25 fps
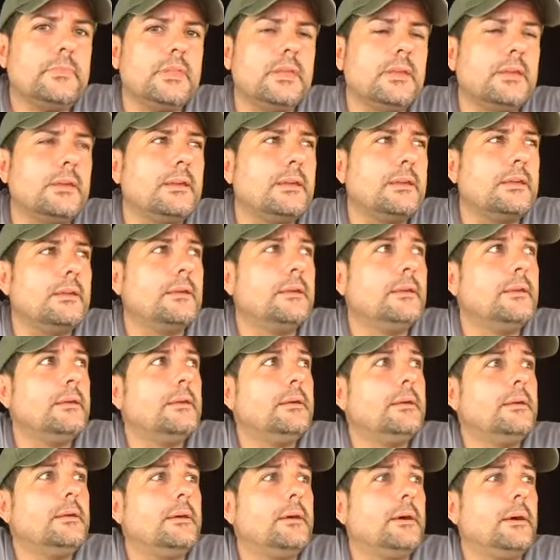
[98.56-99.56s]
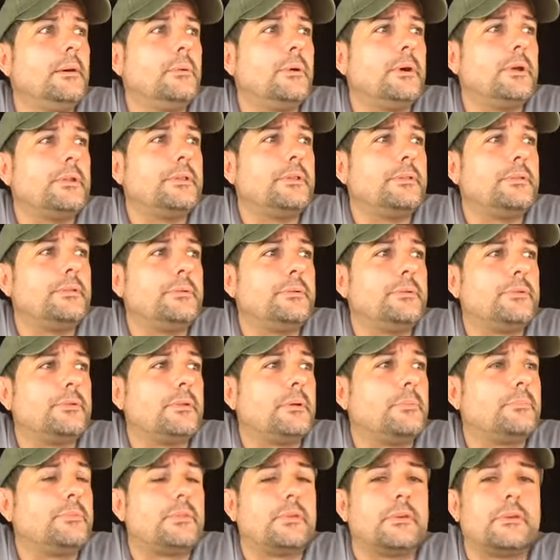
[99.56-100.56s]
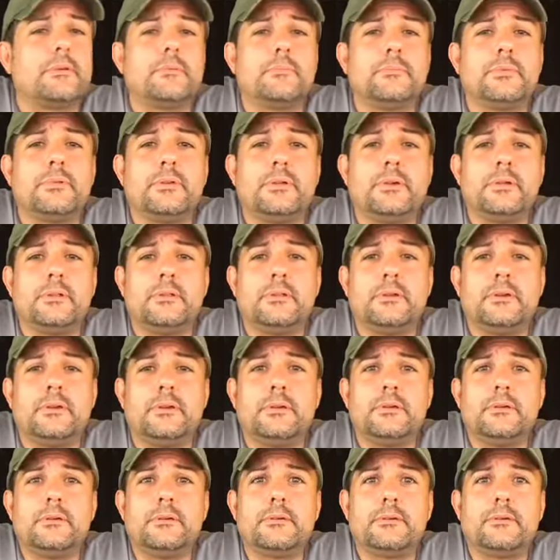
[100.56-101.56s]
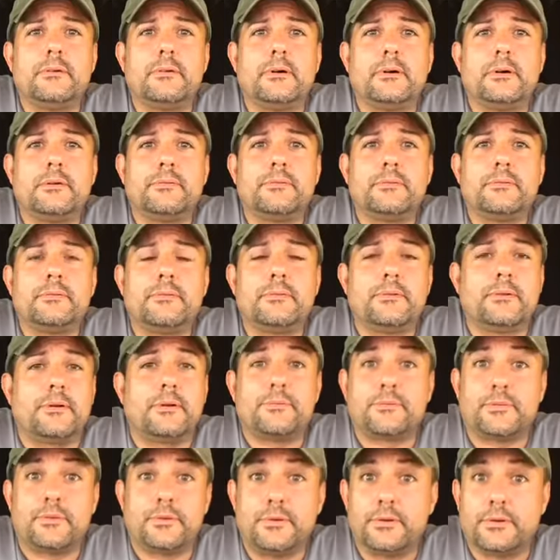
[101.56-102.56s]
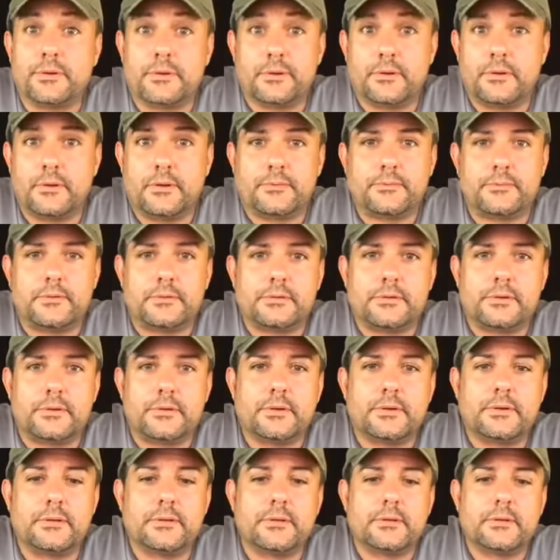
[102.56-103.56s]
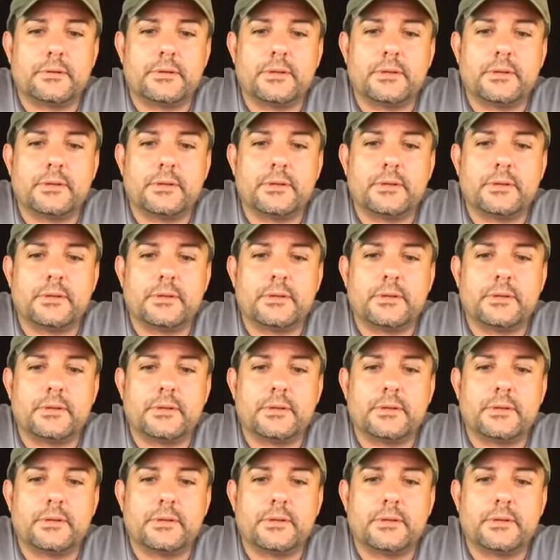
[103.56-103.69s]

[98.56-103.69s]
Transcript: I wanted to do something completely off the hook and off the chart.